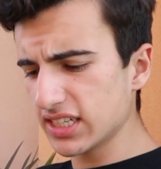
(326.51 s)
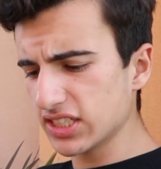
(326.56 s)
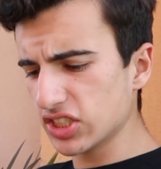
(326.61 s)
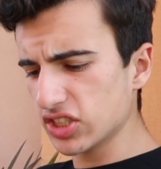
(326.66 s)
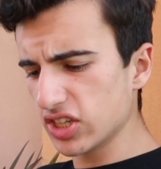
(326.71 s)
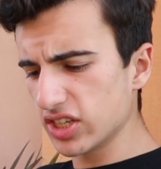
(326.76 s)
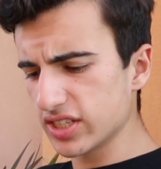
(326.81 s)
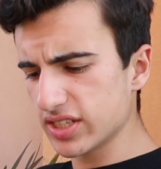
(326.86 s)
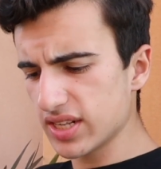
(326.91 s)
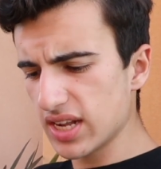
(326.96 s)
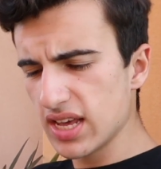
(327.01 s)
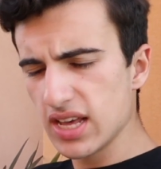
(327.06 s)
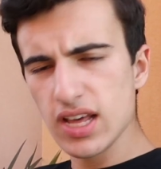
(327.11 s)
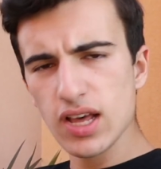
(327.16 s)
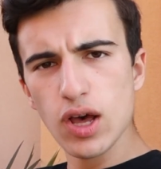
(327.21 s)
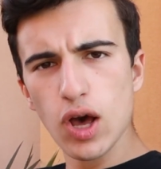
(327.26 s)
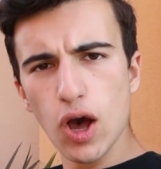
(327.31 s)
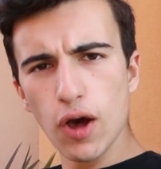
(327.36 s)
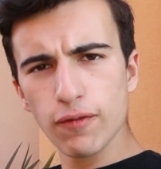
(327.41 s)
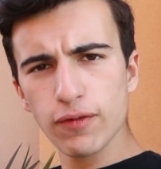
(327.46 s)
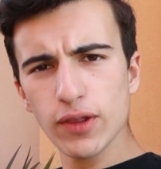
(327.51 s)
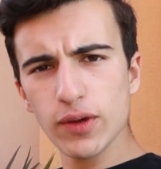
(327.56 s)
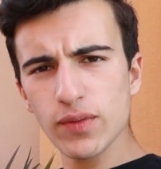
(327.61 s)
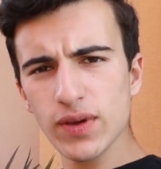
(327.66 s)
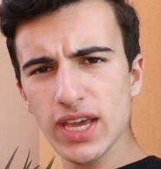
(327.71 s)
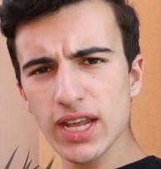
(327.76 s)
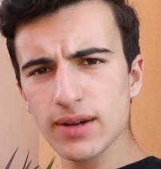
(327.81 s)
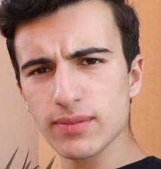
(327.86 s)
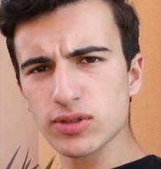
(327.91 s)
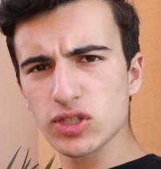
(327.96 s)
It's just, hopefully
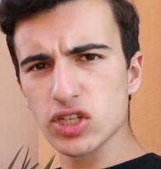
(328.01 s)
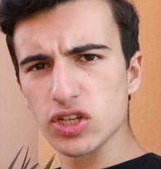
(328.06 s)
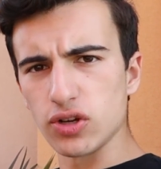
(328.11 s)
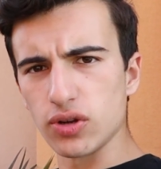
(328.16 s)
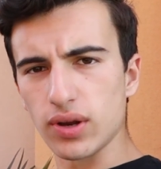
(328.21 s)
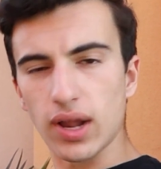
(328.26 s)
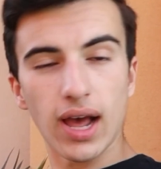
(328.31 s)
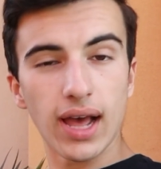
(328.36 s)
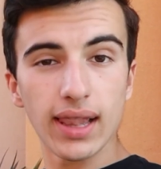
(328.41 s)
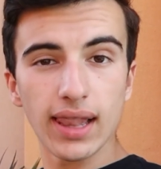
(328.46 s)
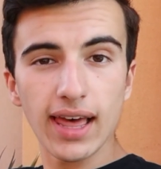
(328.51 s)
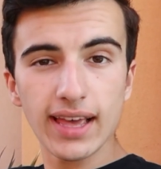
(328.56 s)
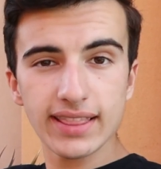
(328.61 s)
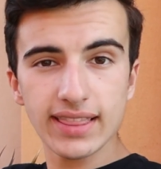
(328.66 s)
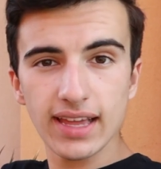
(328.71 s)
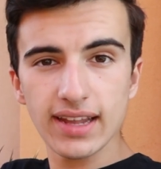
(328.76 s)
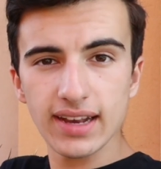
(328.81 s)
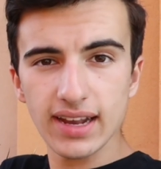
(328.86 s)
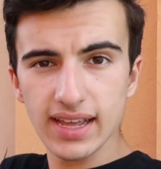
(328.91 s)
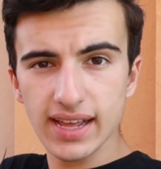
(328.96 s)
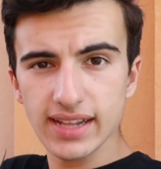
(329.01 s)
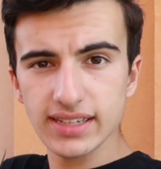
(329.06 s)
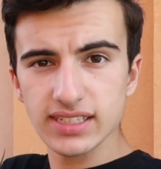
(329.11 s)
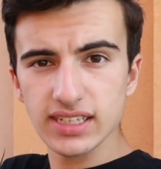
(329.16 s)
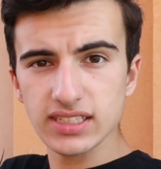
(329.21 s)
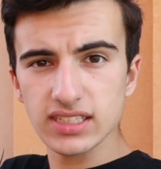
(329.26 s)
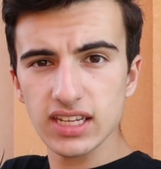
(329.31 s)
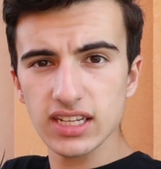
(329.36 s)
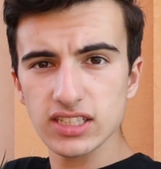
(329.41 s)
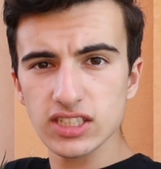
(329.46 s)
we get him soon. I like that
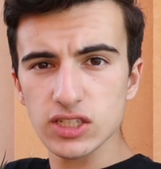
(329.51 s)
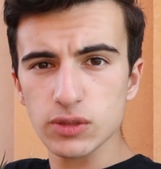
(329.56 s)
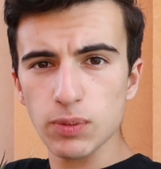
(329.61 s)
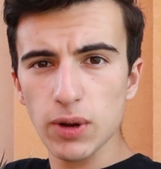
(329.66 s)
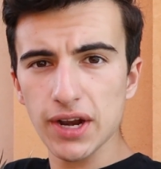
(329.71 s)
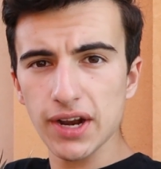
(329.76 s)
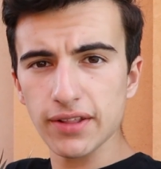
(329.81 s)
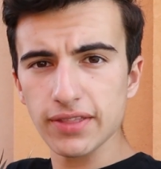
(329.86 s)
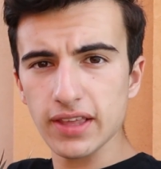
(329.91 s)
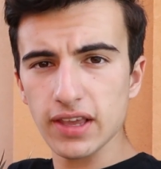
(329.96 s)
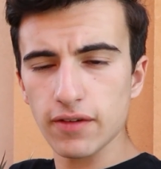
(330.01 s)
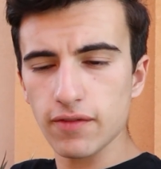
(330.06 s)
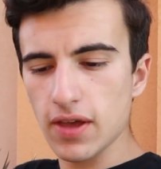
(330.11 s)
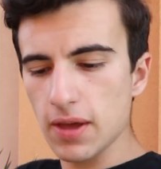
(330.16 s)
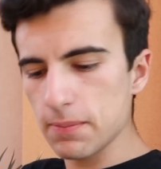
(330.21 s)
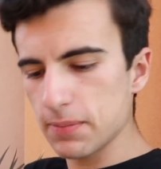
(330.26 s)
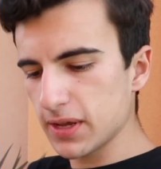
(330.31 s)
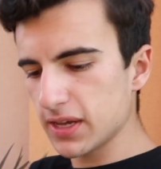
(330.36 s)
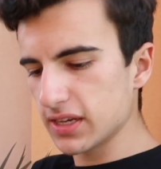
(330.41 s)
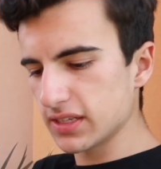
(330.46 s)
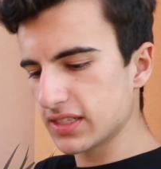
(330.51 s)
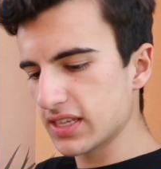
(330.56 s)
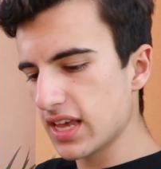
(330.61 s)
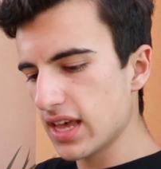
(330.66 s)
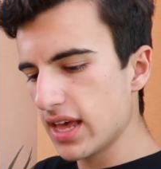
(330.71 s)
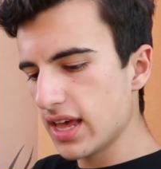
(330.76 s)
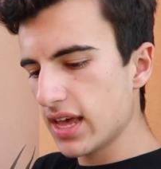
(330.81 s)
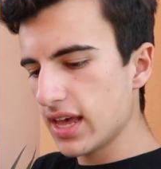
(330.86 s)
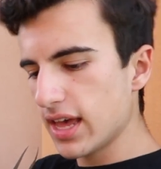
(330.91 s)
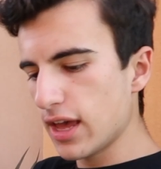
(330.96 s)
Niantic did spread out the event, because
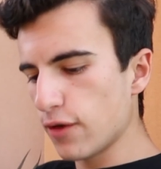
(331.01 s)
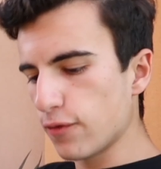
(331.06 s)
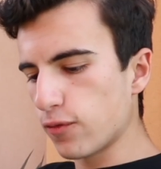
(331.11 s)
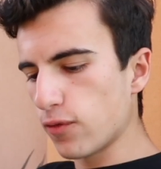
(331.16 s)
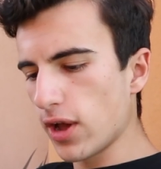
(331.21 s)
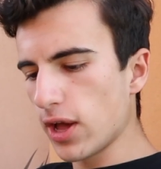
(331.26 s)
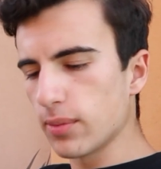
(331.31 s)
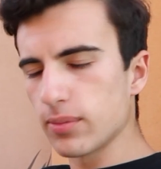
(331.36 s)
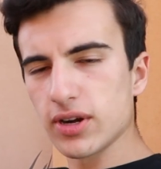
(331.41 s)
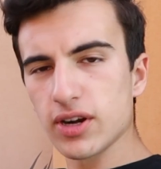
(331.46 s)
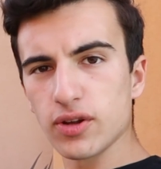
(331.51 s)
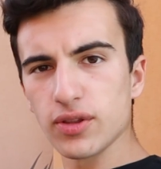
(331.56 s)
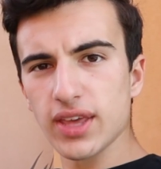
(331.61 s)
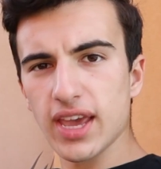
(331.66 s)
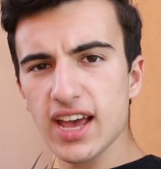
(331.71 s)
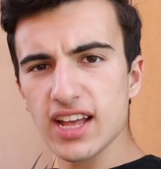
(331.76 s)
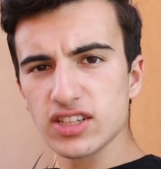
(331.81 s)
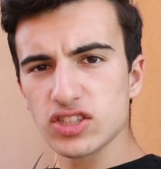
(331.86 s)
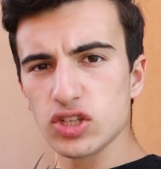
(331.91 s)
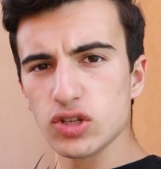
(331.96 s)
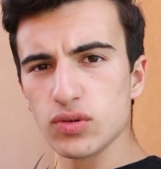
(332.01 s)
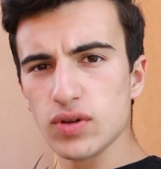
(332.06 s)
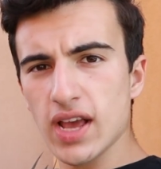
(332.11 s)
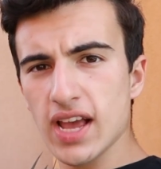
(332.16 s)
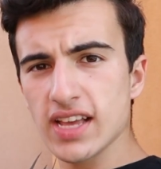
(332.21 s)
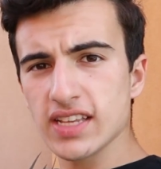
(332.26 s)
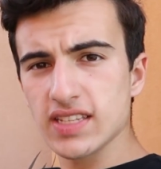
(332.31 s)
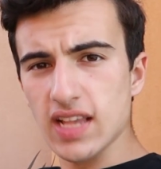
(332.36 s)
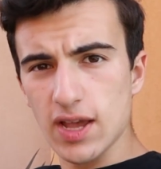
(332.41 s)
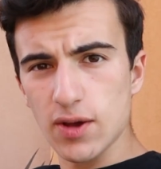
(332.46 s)
if Wailmer only had 2
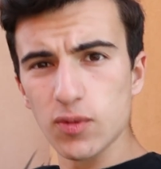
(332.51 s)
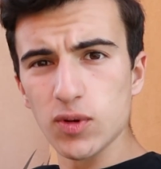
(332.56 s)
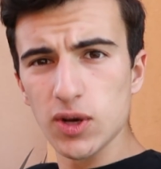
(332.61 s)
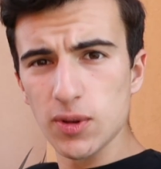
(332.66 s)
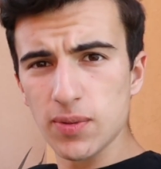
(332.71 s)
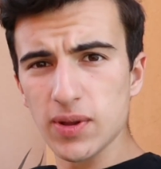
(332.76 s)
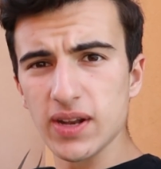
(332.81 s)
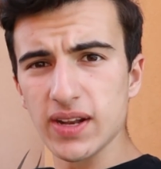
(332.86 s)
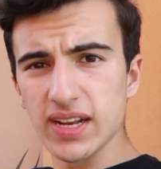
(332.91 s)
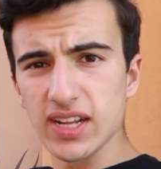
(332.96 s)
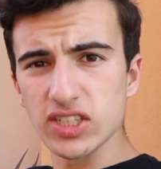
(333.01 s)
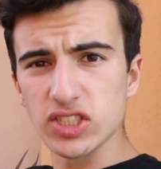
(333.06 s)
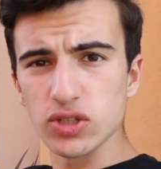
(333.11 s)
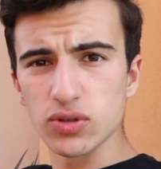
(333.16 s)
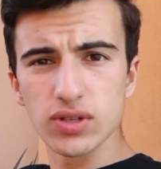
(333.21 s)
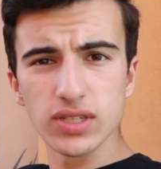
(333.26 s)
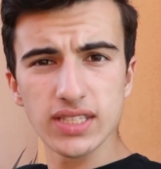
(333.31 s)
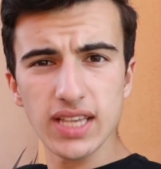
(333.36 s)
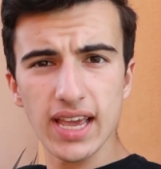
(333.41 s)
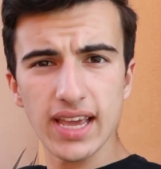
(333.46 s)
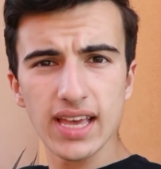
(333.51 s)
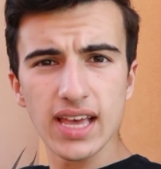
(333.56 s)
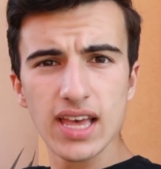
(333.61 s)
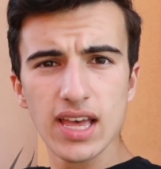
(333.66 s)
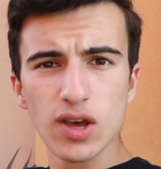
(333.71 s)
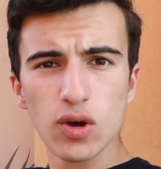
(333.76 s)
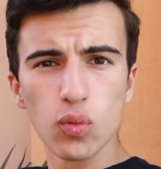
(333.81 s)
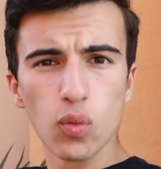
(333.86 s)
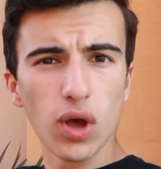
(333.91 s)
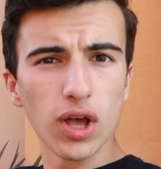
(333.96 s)
days, it would have been an issue, because like,
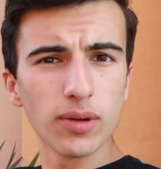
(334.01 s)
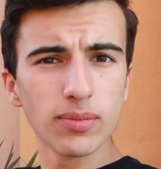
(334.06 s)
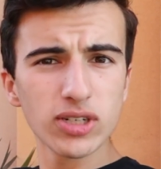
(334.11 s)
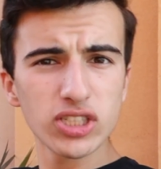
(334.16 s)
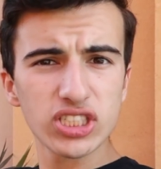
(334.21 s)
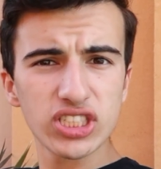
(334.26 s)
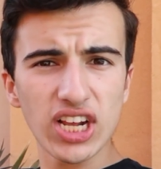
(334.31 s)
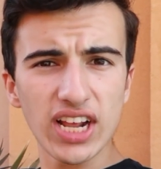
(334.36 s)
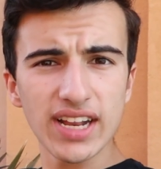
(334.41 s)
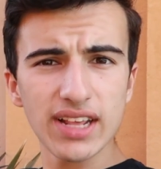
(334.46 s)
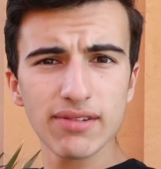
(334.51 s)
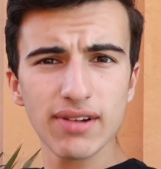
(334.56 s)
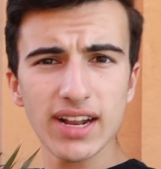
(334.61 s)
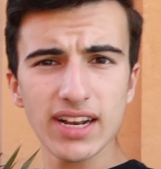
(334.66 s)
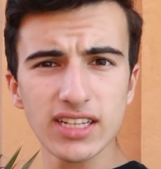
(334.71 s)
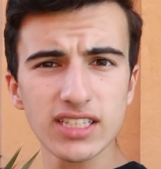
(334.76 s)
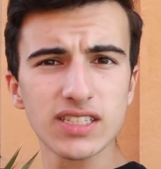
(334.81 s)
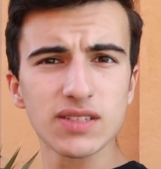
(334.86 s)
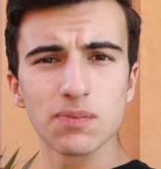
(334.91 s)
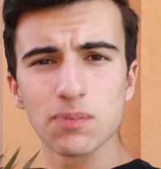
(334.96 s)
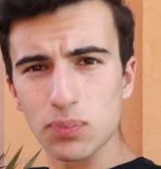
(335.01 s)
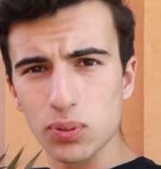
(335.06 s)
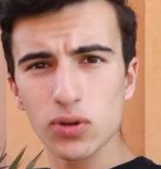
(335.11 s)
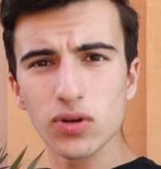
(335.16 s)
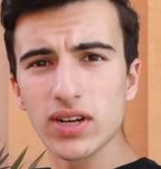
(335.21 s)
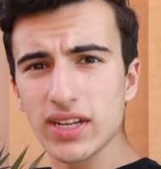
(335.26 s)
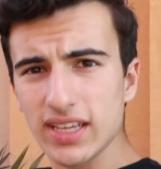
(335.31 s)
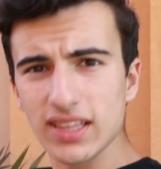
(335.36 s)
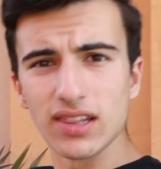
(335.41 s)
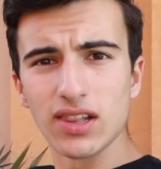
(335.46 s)
Wailmer's shiny rate is
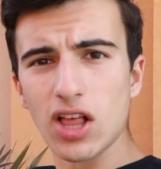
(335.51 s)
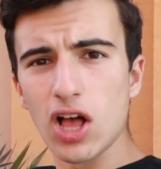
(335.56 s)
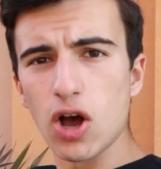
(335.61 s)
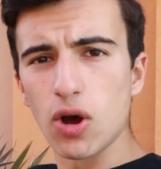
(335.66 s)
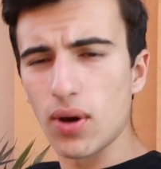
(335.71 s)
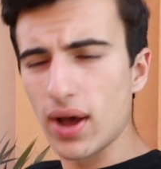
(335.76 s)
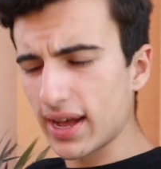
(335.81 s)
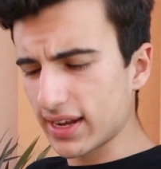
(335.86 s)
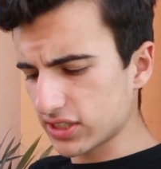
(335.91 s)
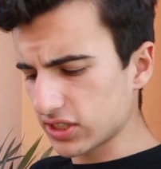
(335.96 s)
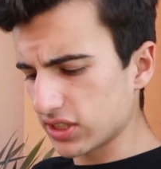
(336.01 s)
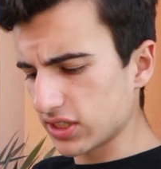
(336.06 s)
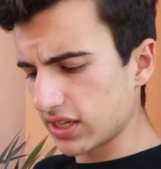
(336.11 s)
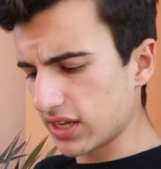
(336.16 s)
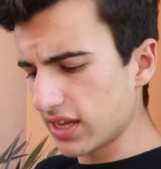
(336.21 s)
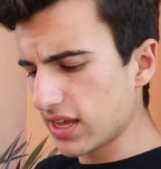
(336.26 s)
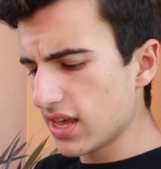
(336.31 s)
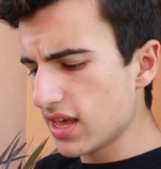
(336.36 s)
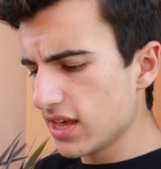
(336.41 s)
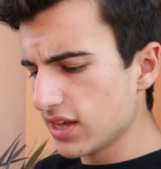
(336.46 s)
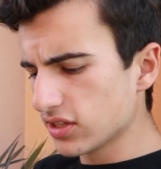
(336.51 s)
pretty low actually.